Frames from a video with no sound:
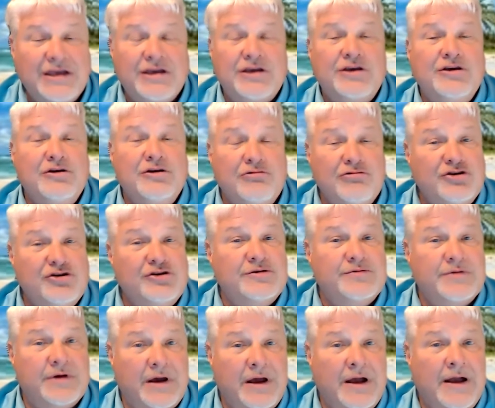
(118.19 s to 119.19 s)

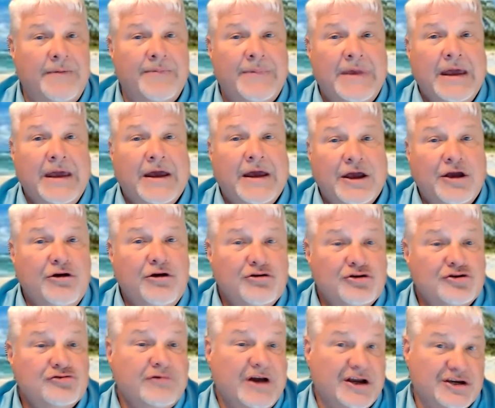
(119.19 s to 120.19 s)
huge
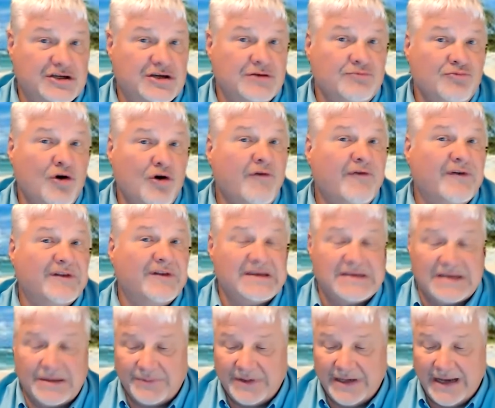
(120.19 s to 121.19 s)
rush to move into
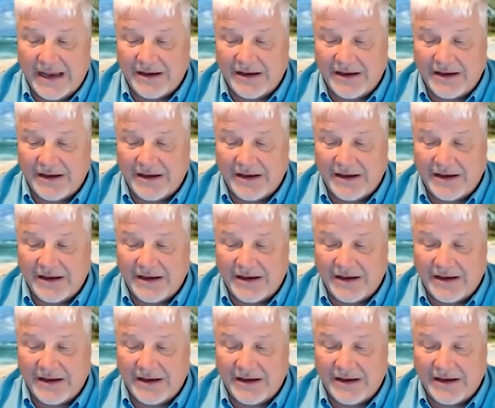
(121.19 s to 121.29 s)
something